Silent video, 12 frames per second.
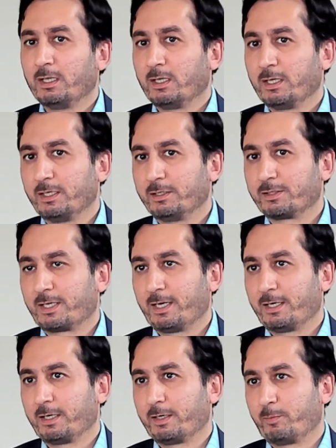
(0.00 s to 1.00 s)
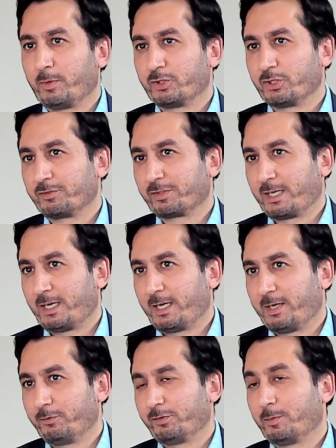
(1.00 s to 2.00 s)
patients can
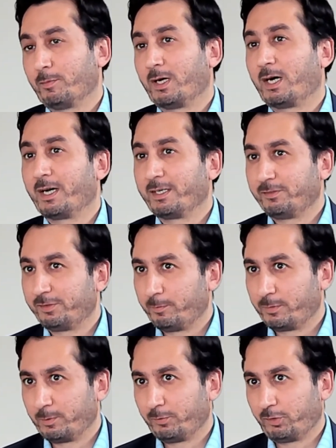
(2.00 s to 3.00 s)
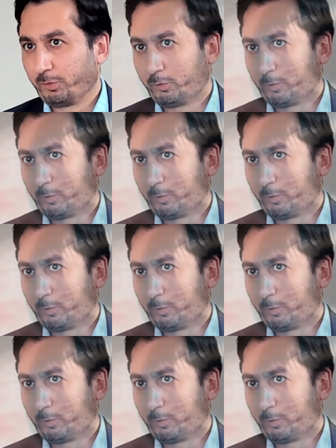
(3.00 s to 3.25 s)
have some eye symptoms as